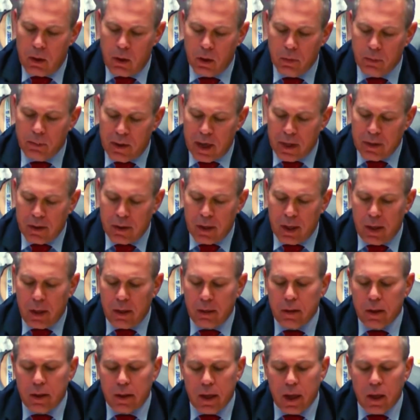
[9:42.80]
On
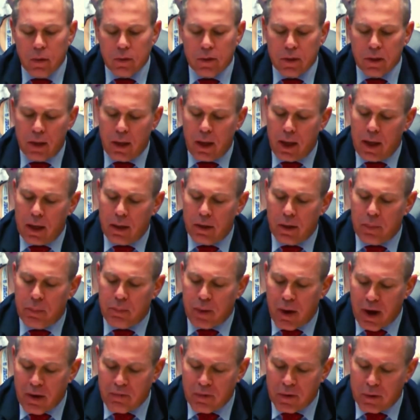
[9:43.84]
Monday, the Council held a
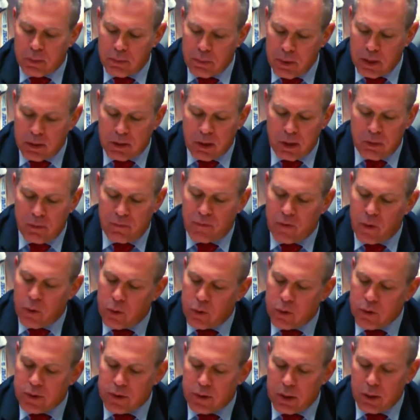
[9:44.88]
private meeting
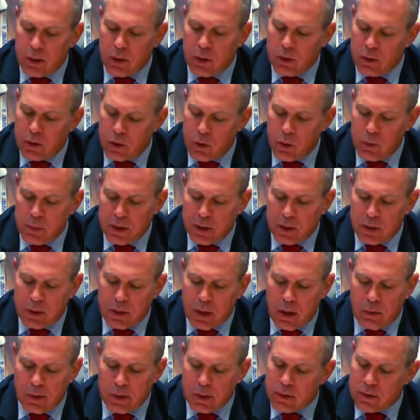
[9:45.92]
focusing on the
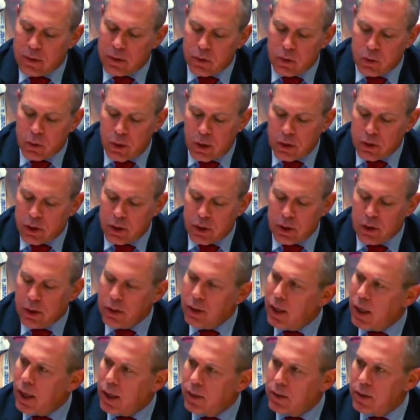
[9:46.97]
humanitarian situation
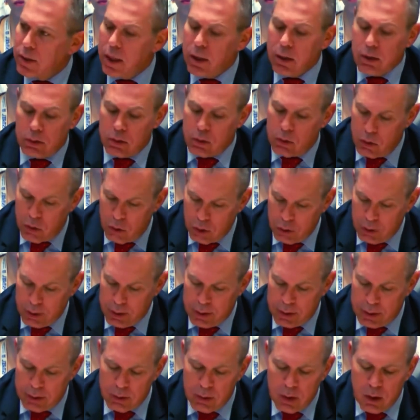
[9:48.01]
in Gaza
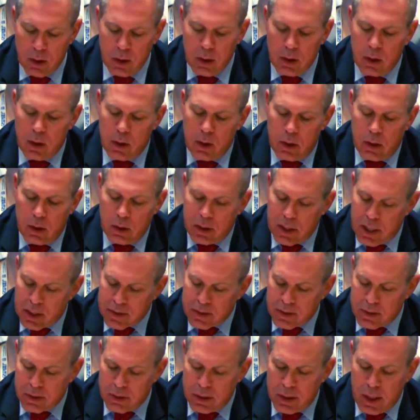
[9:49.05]
only.
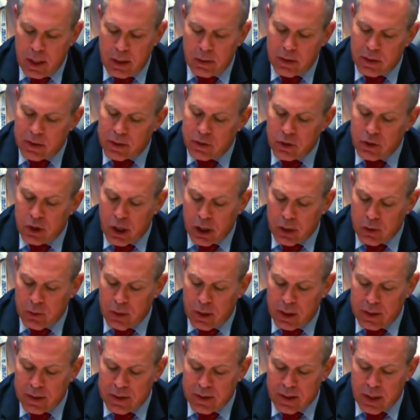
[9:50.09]
Yesterday, the
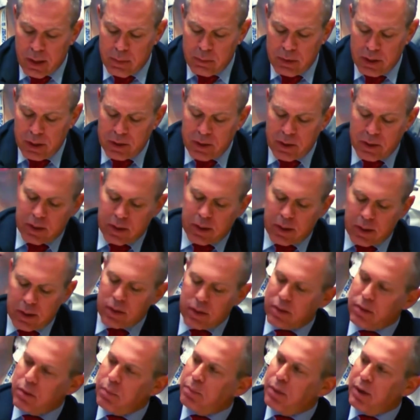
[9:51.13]
General Assembly
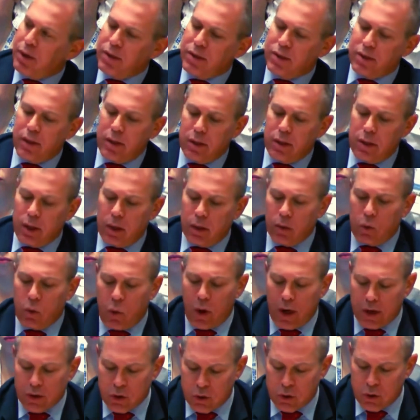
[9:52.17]
discussed the Palestinian
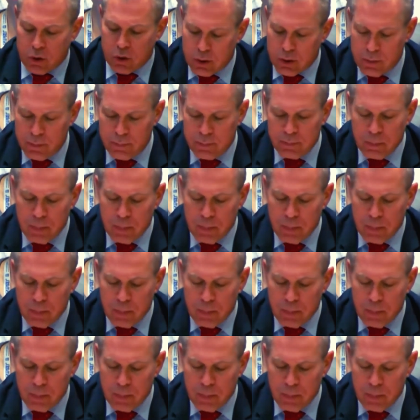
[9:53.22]
question,